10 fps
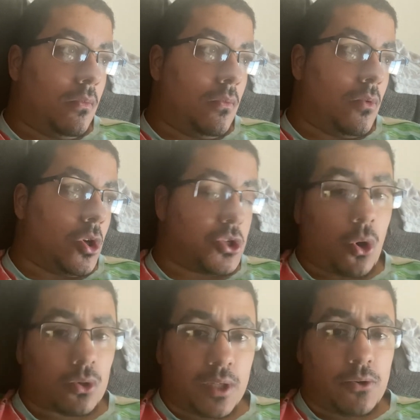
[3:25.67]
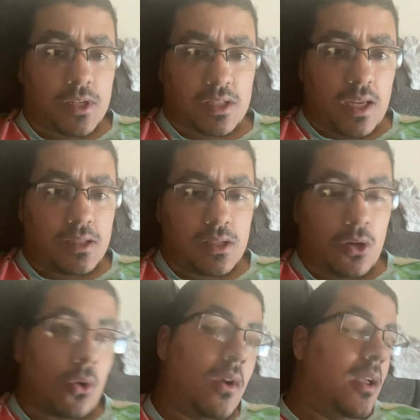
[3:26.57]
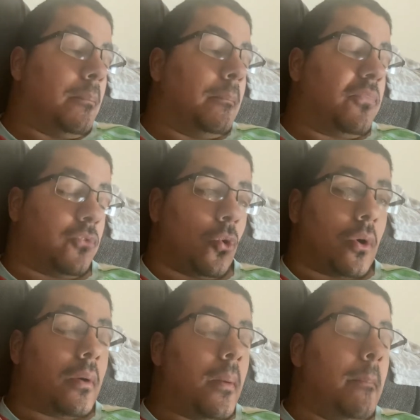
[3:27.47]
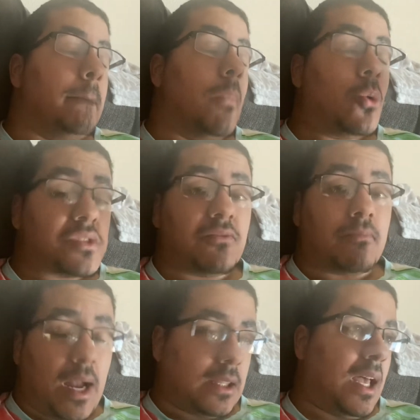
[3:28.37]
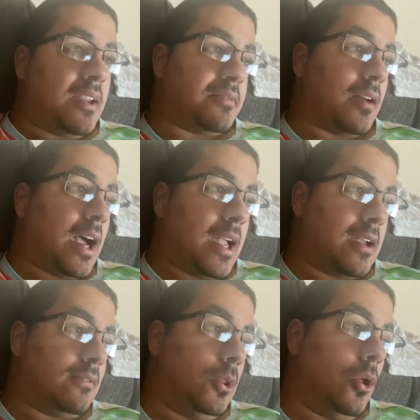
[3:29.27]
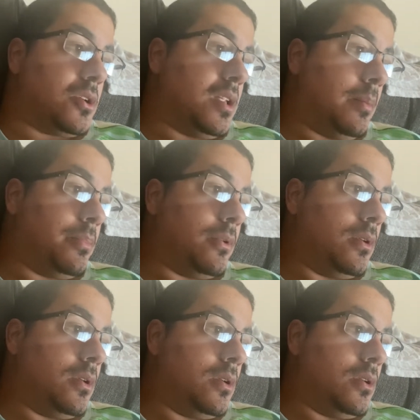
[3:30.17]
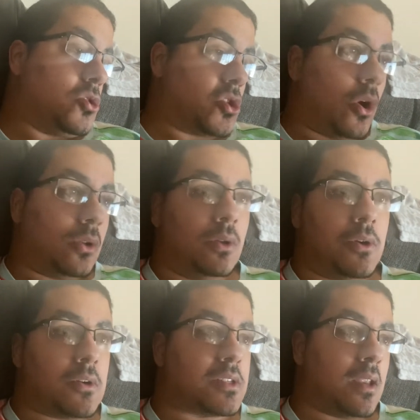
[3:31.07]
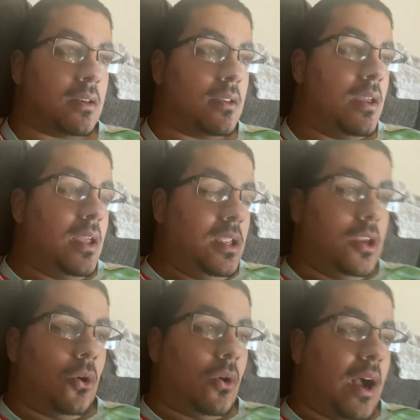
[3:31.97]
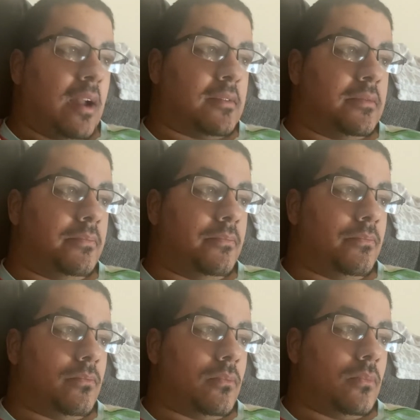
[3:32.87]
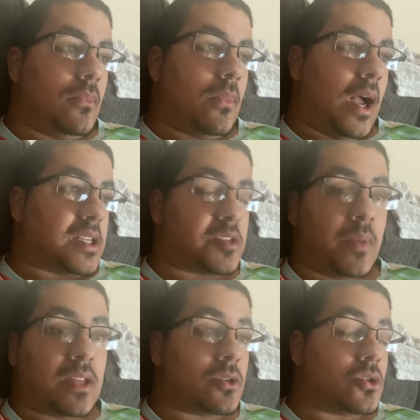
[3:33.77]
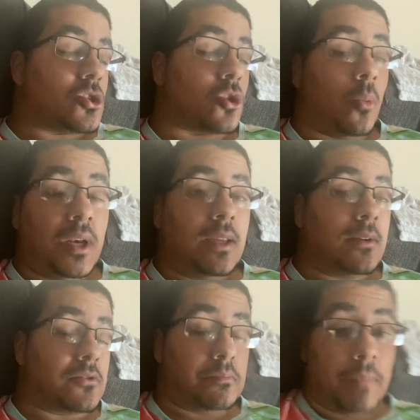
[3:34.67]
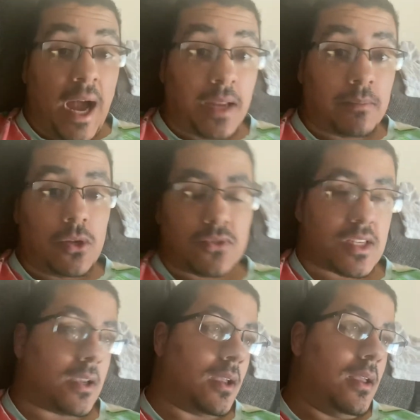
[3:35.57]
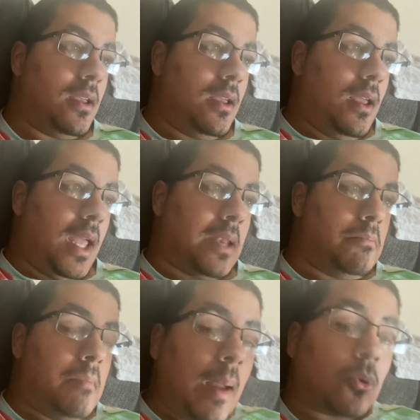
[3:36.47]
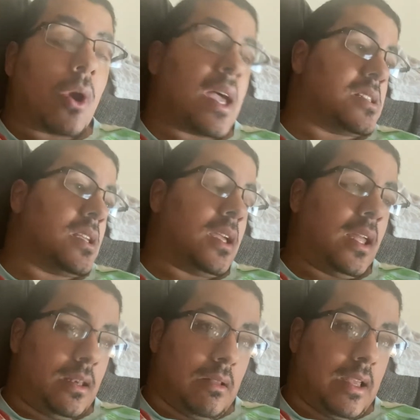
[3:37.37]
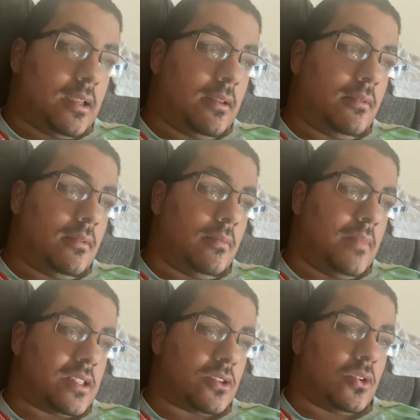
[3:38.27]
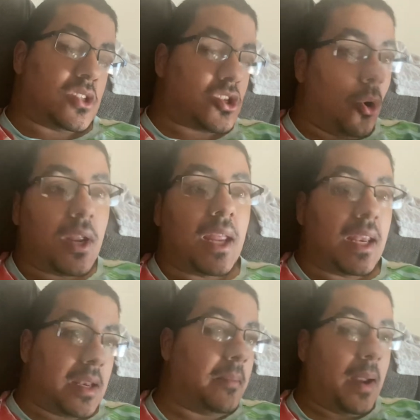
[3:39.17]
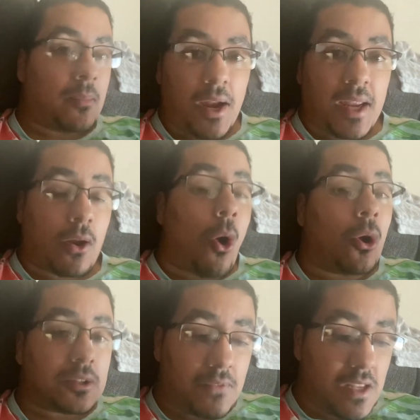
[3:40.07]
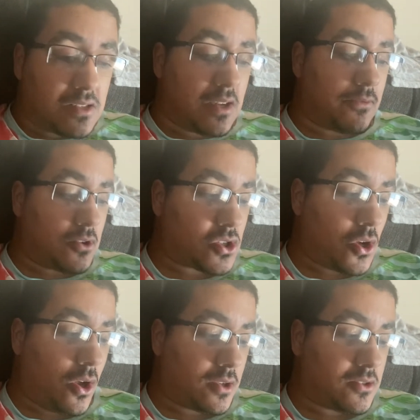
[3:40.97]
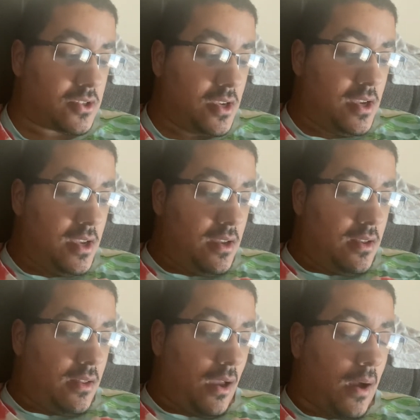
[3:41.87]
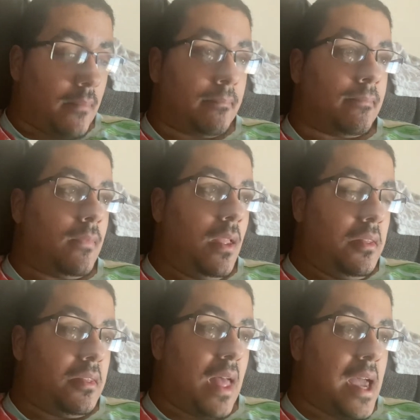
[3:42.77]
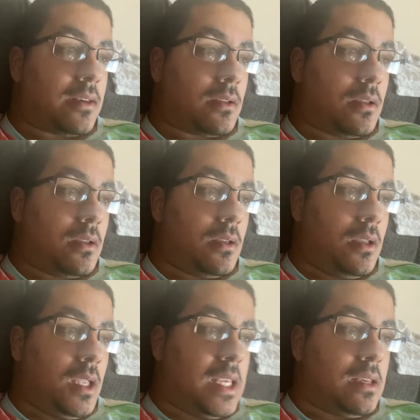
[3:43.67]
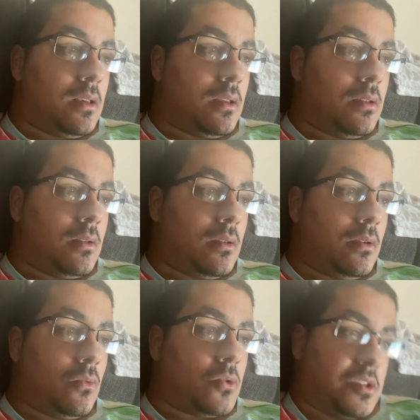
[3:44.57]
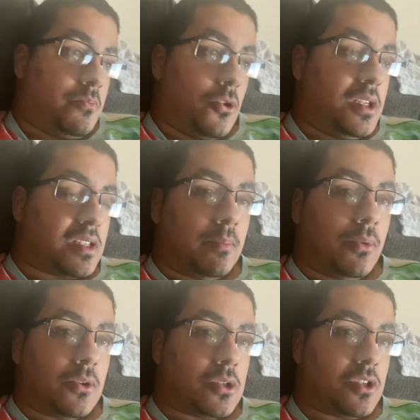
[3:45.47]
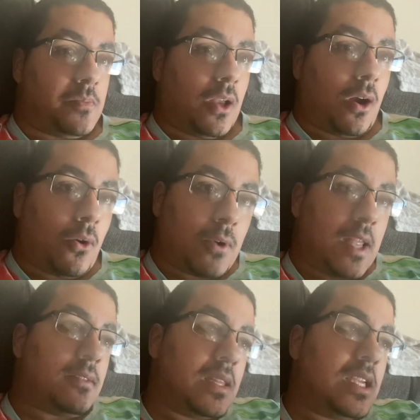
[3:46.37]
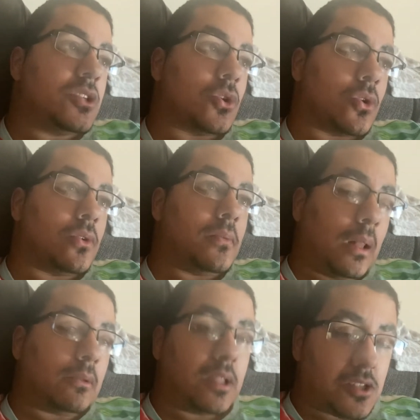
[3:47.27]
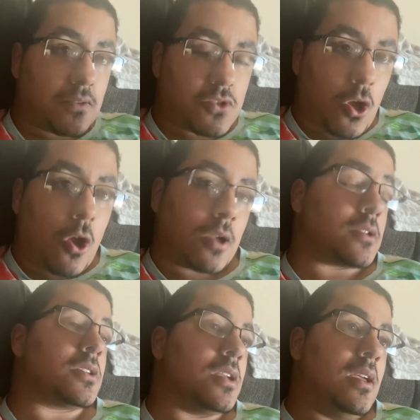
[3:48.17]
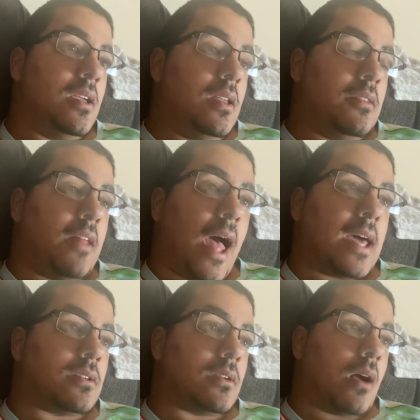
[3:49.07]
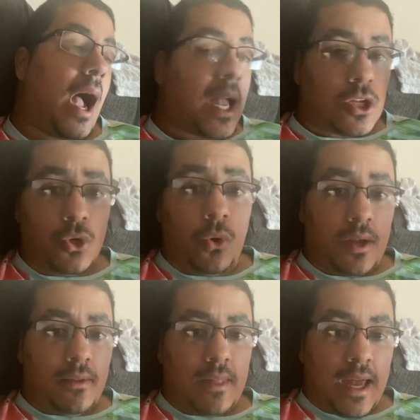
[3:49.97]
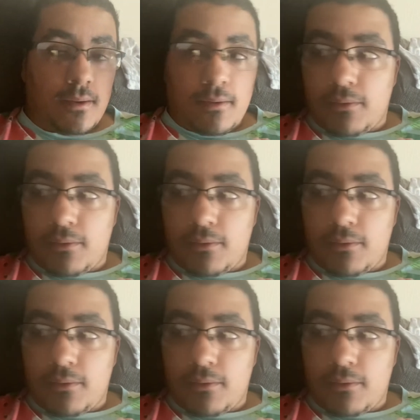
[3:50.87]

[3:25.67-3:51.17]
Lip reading: guitar lyric sites. For most of my life, I have looked up song lyrics, and I spent so many years buying music and memorizing and like basically soaking into my brain all of these different songs. That it was pretty simple to just be like, all right, these are a list of songs that I enjoy that